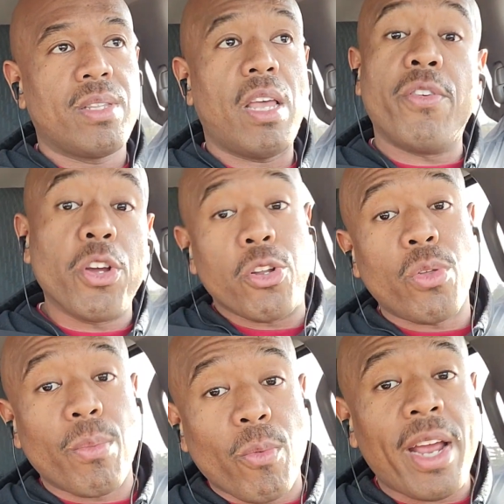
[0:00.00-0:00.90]
If you're going to do
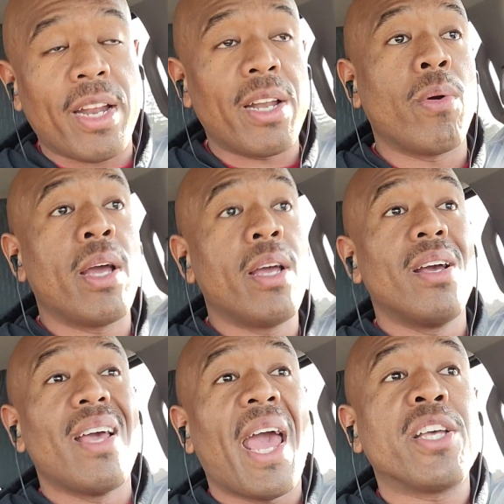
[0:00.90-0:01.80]
them right anyway,
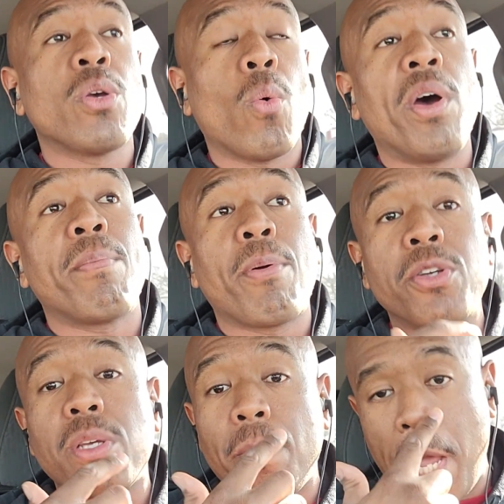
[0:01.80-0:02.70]
as a
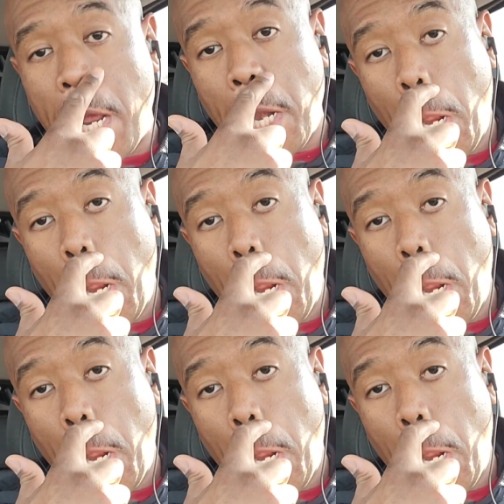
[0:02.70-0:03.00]
one-person band.